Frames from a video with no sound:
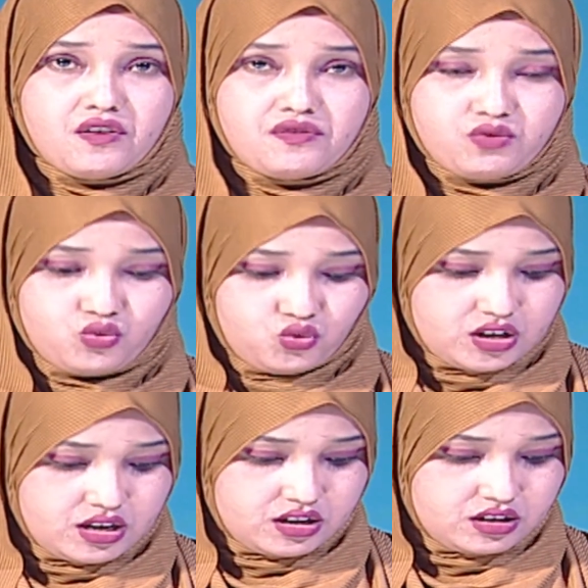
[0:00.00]
for
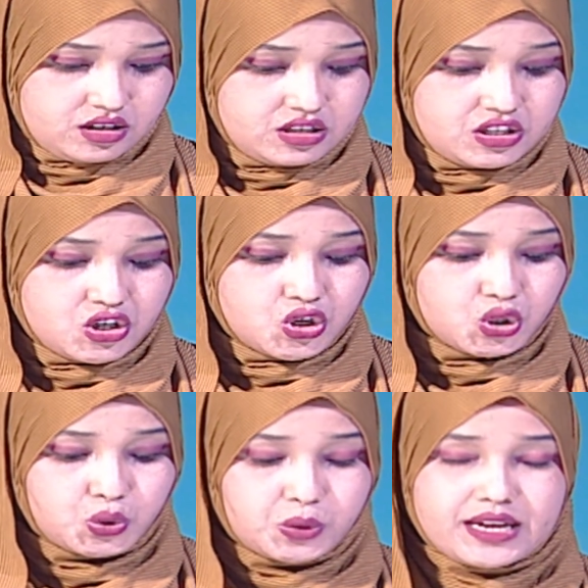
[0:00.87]
the year
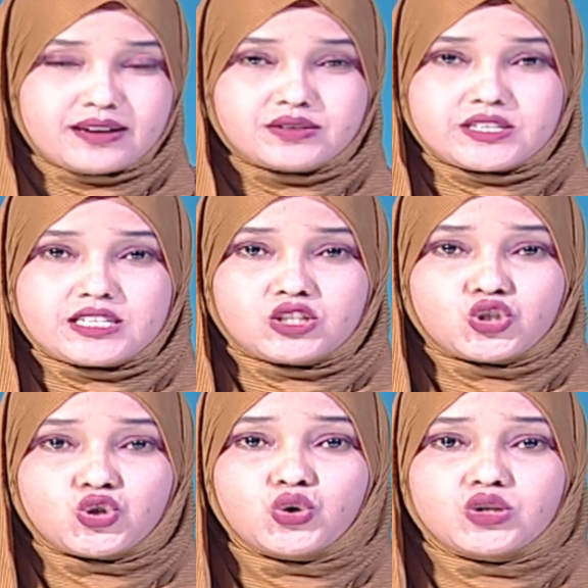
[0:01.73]

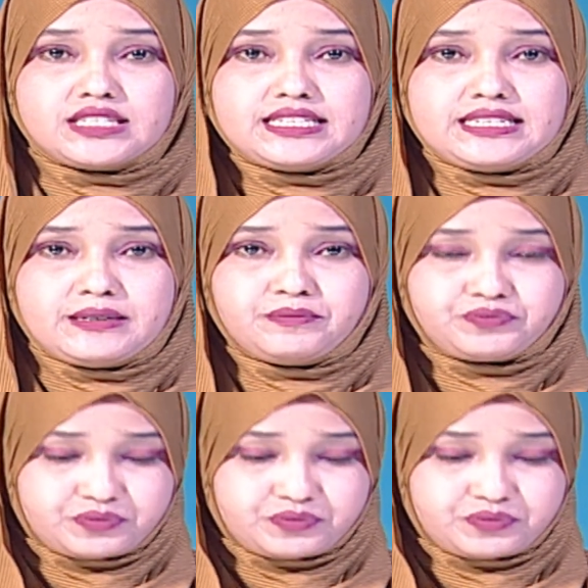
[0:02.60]
2030.